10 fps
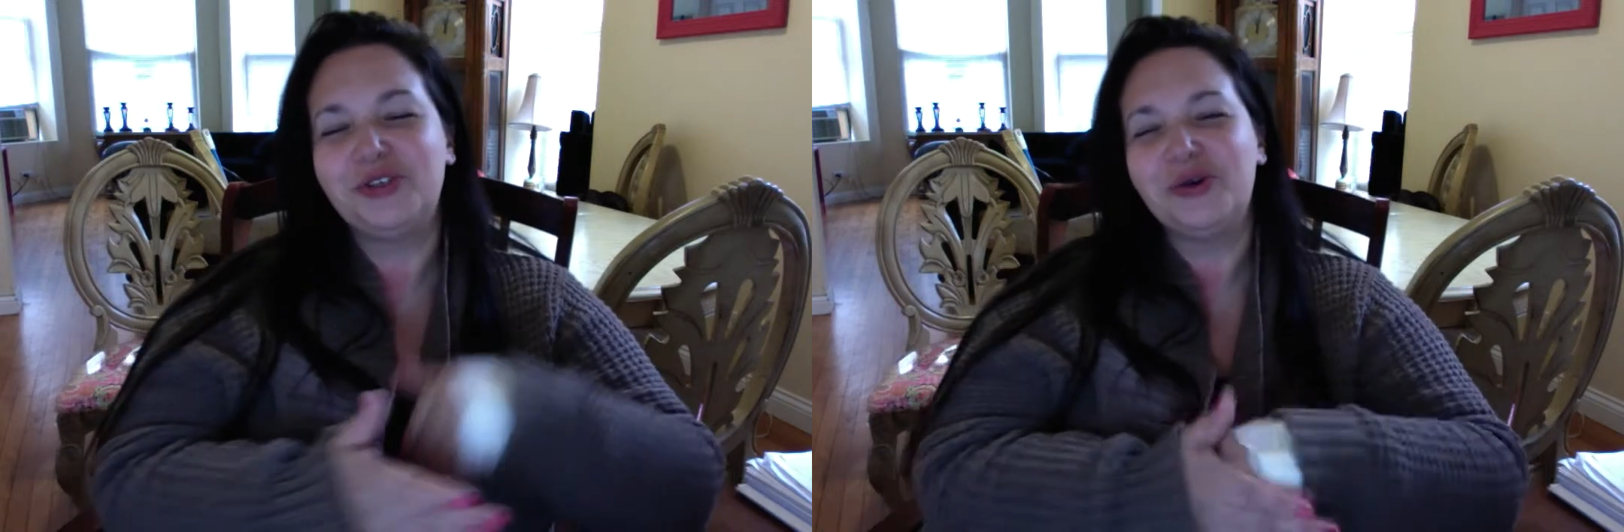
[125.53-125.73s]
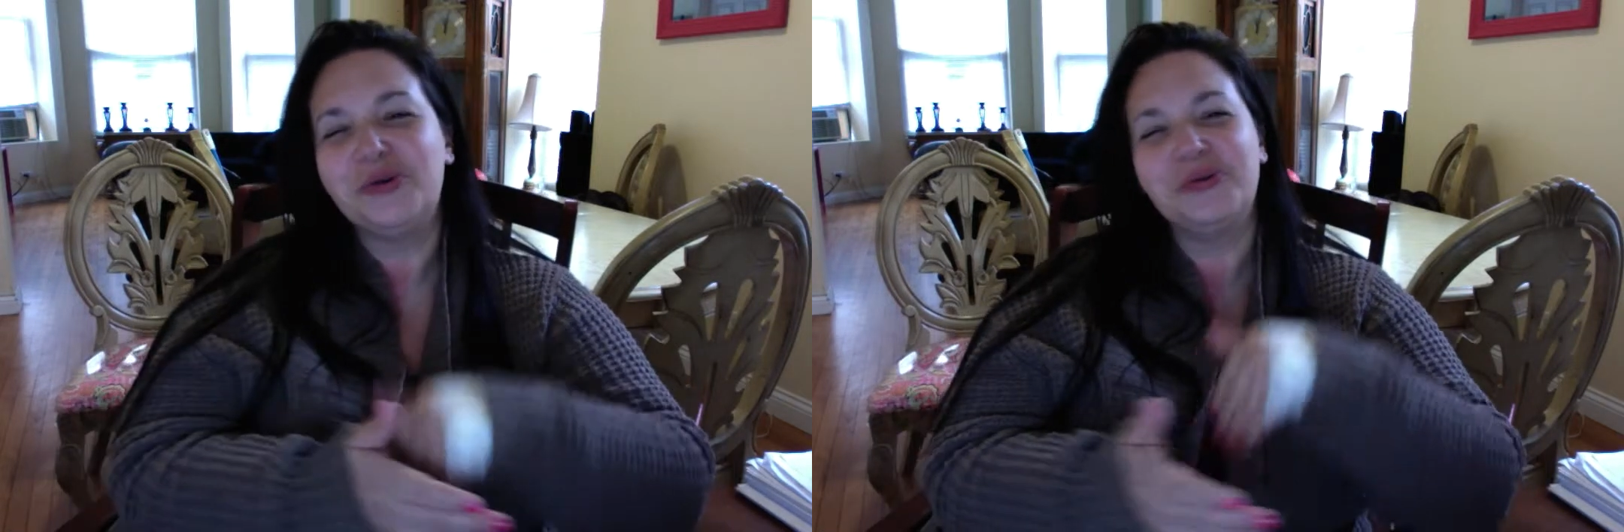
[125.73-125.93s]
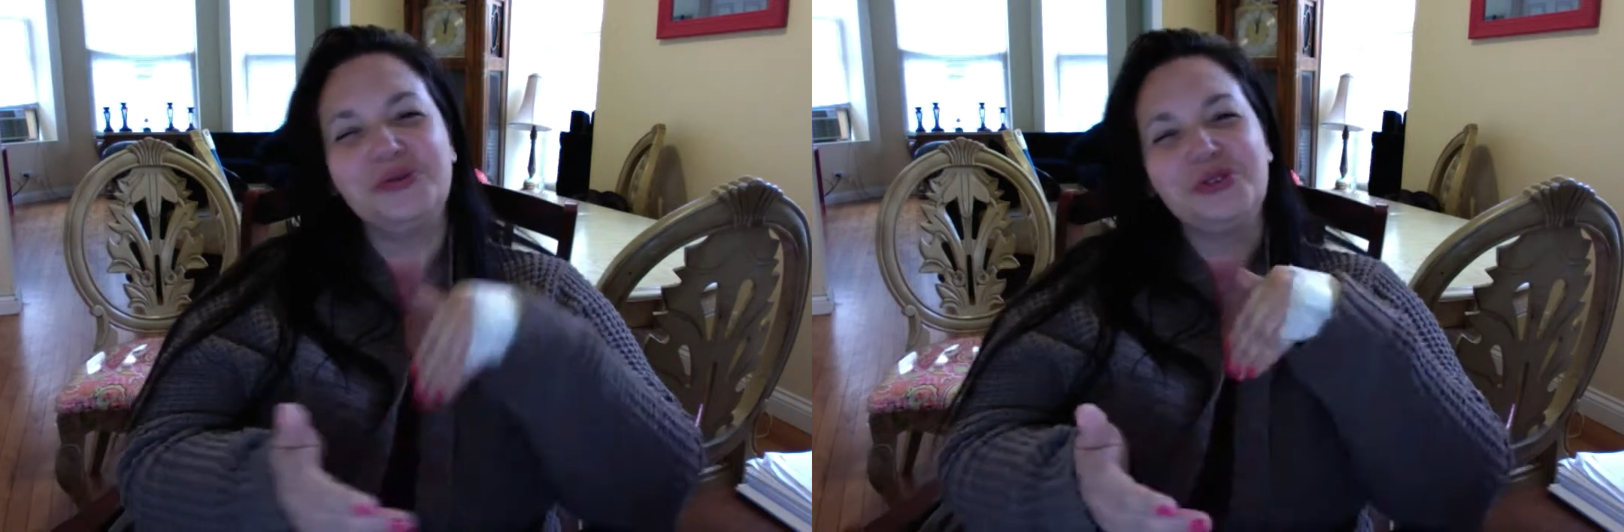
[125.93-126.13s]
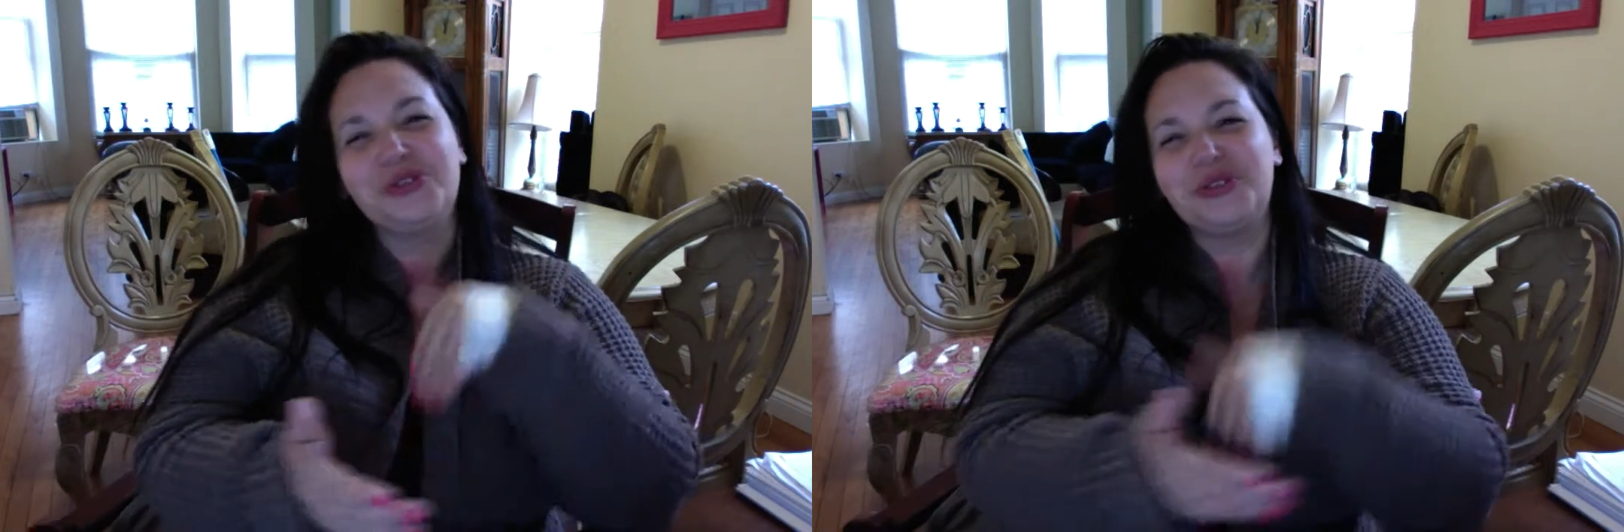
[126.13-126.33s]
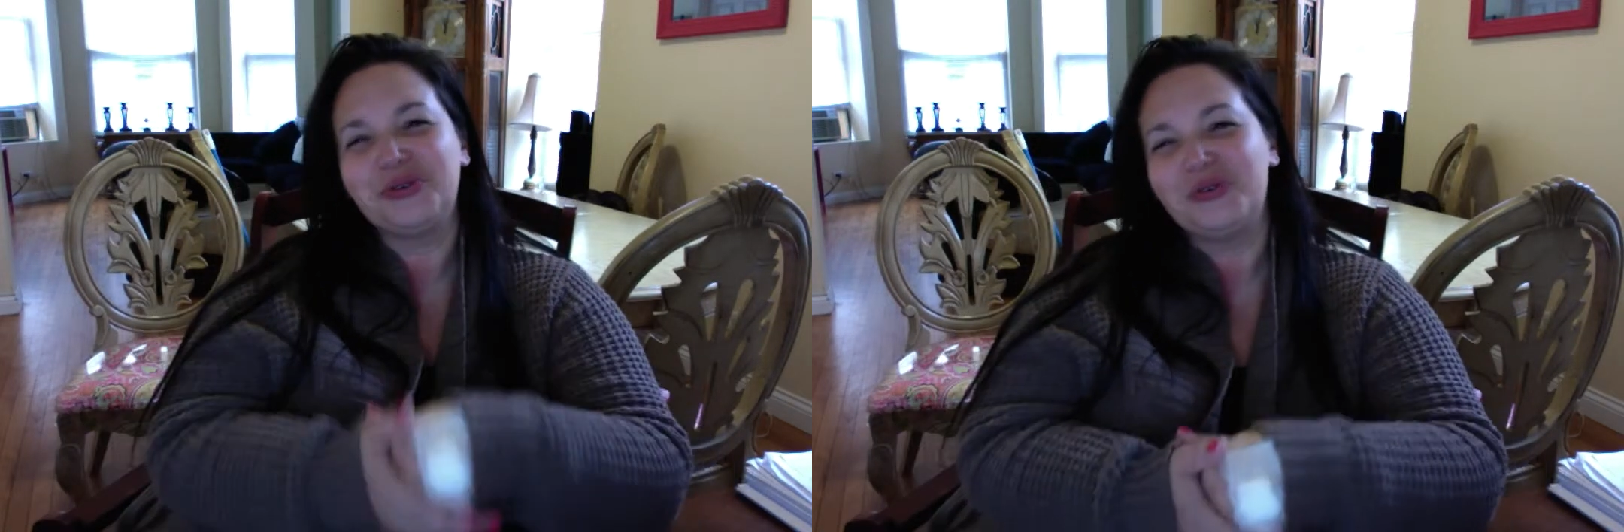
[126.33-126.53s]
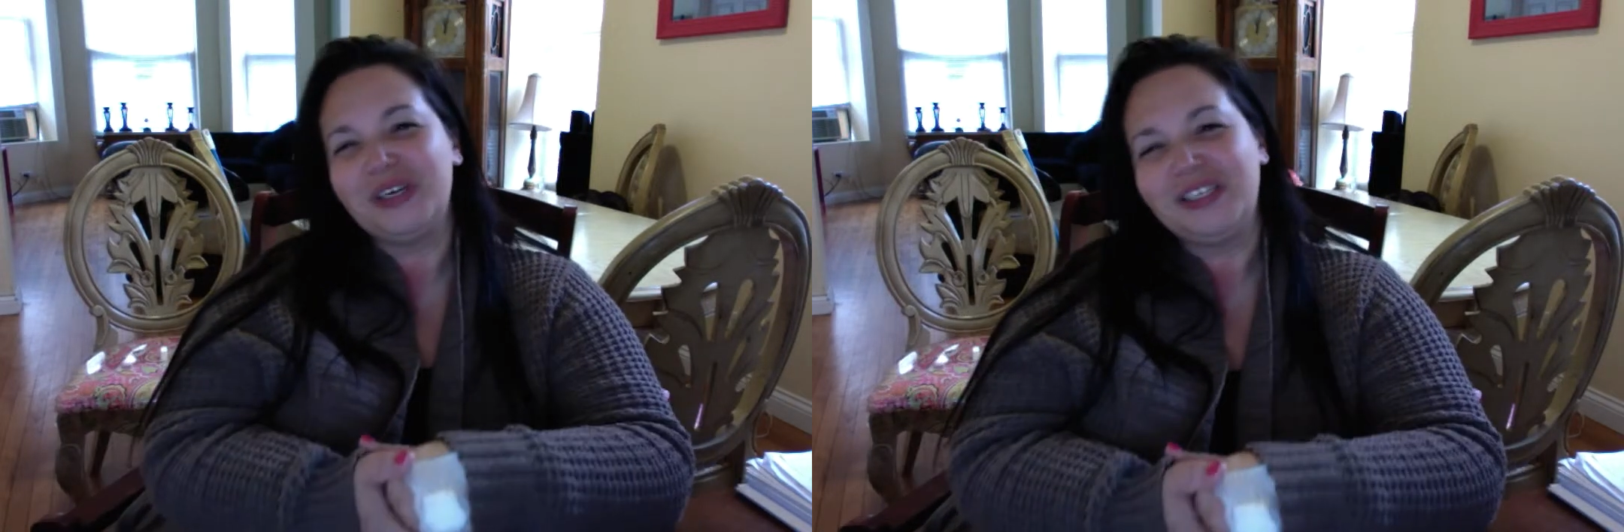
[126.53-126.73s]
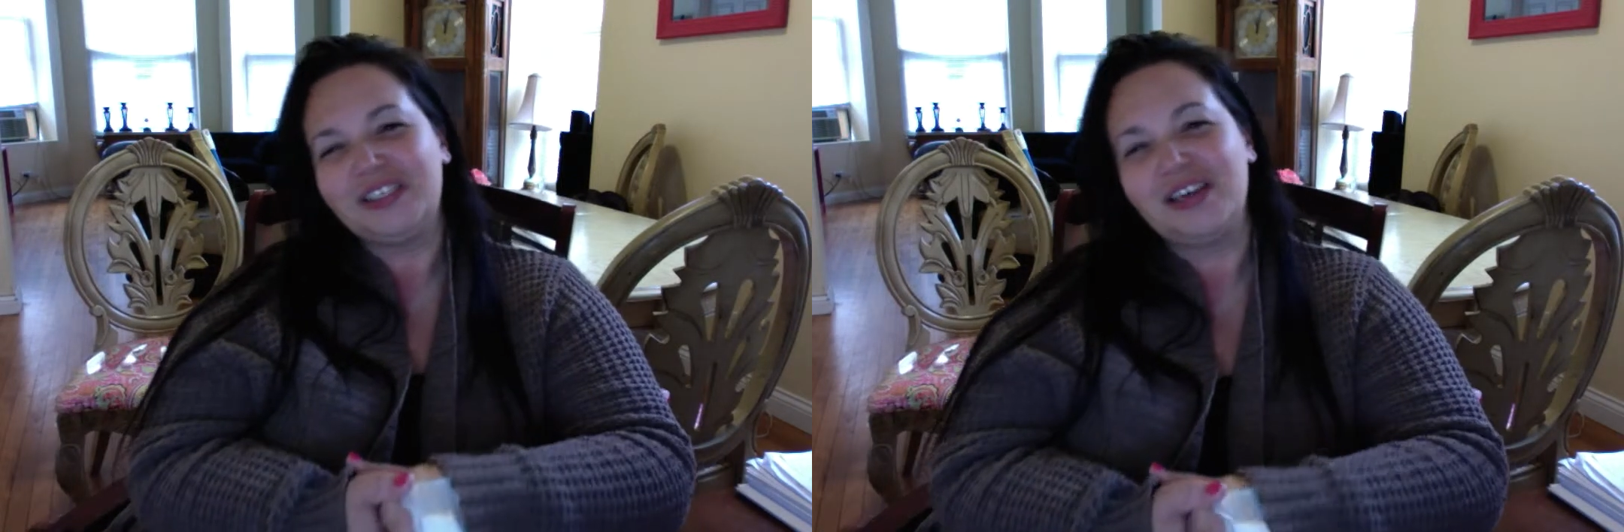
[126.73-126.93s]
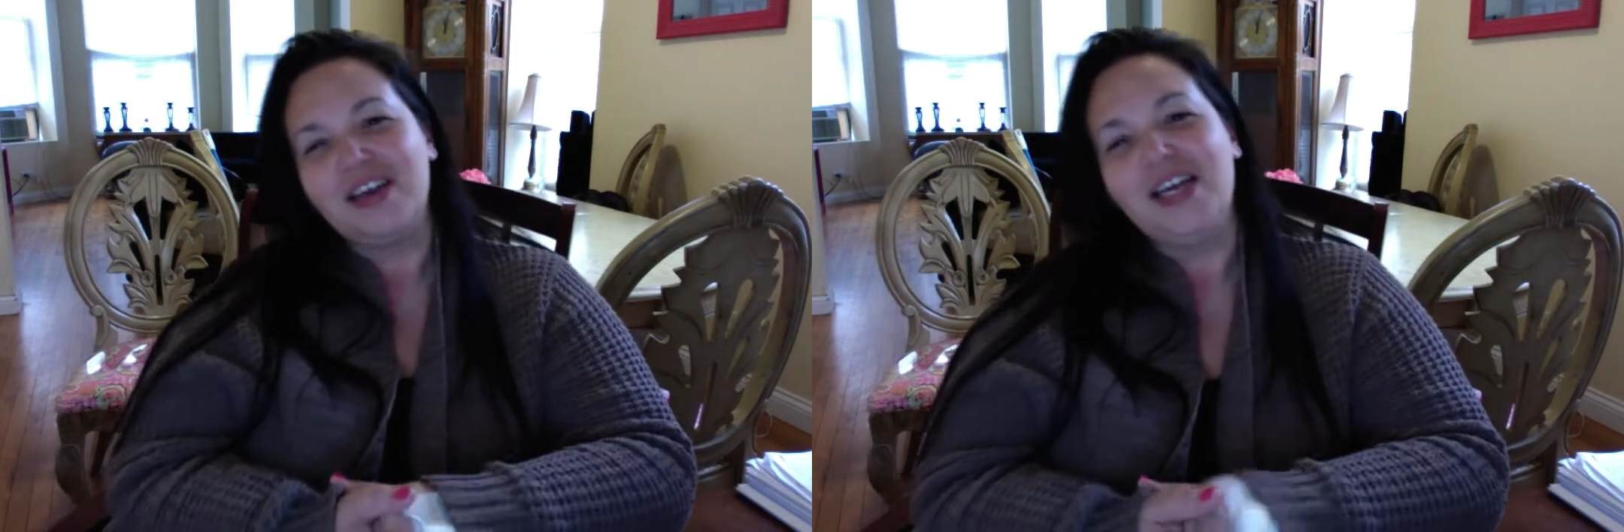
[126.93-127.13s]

don't do it.